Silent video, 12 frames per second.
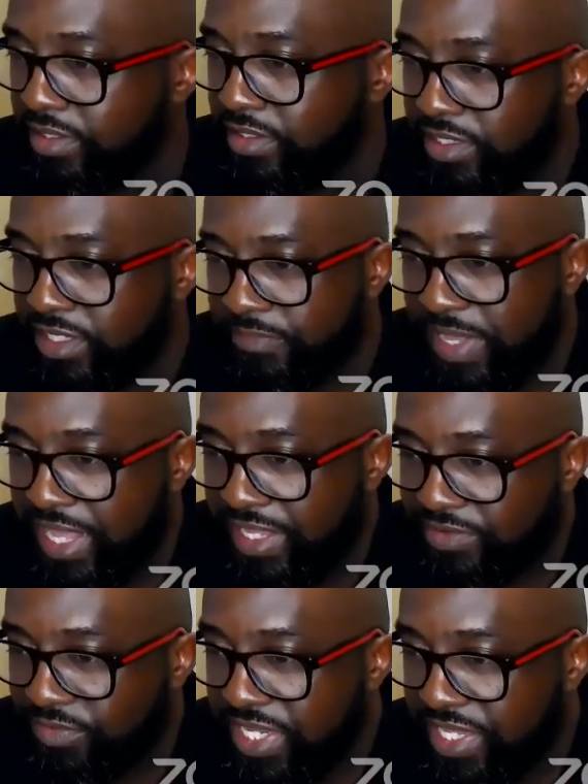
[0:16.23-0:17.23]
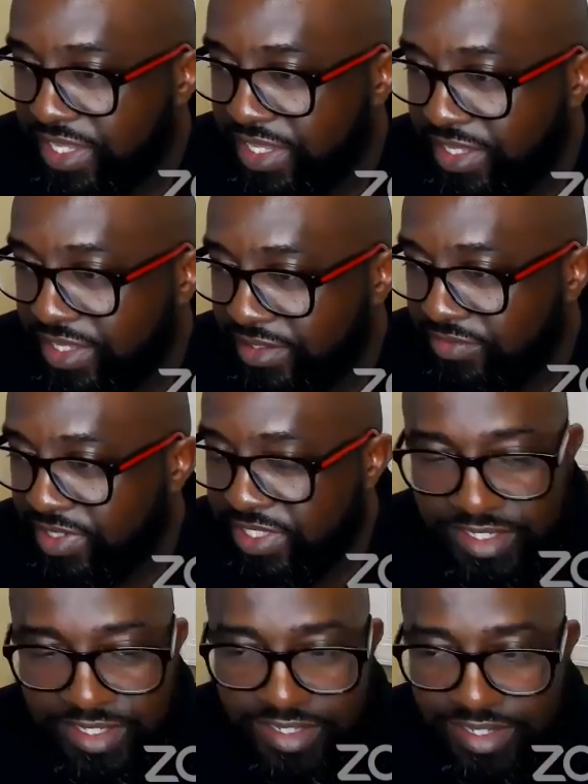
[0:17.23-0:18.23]
This past weekend was
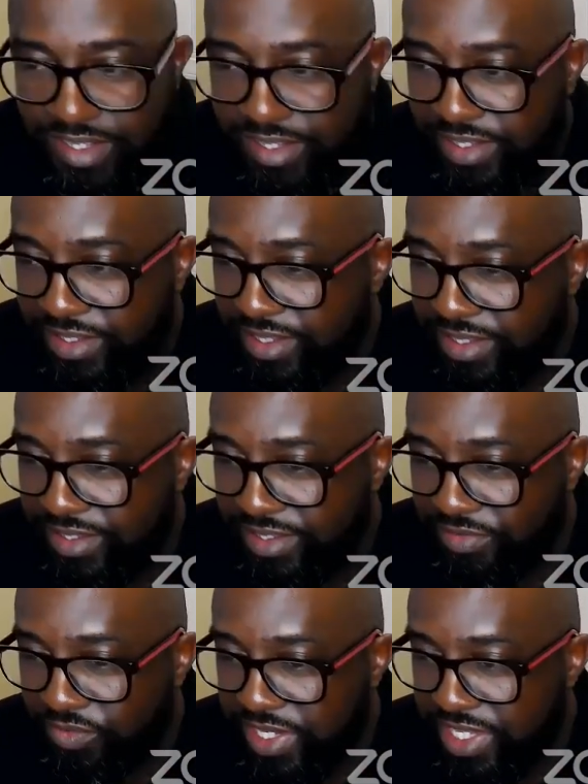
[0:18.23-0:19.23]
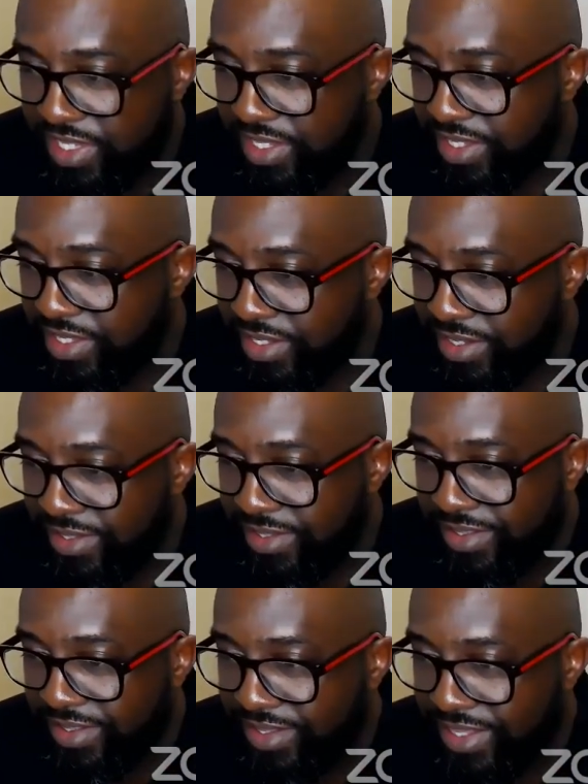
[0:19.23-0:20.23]
a good weekend,
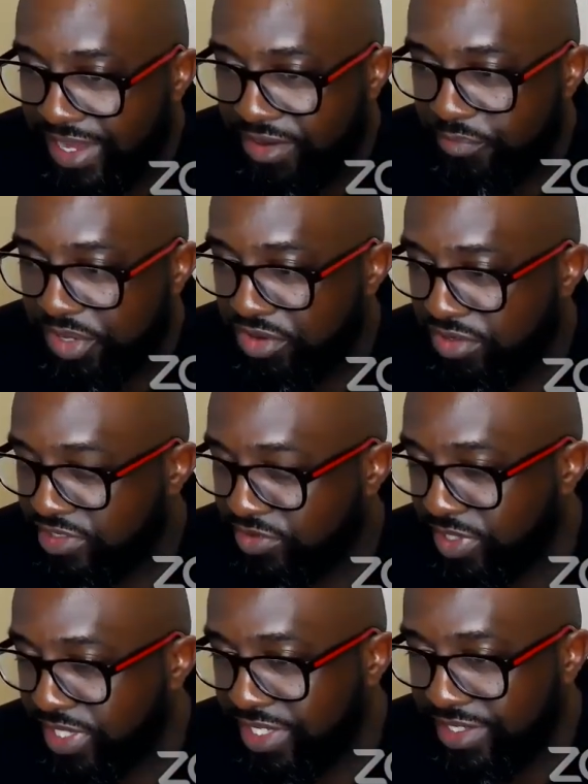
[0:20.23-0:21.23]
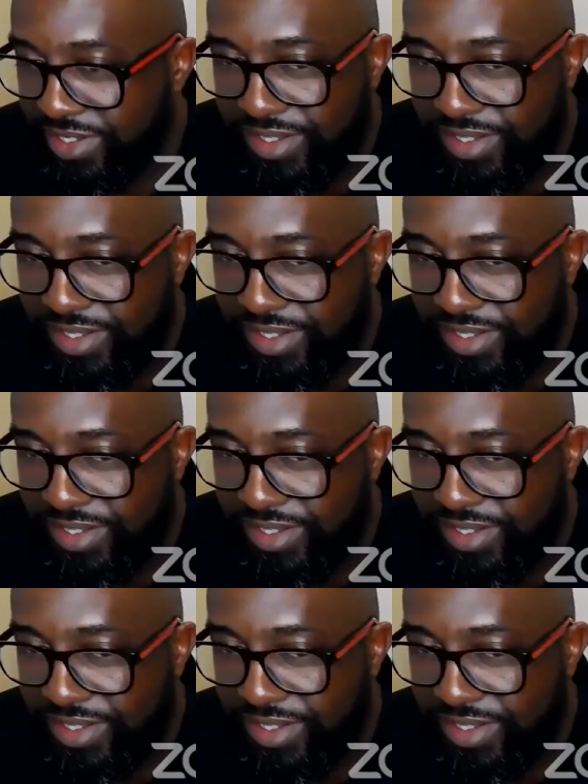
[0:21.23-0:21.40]
kind of bittersweet.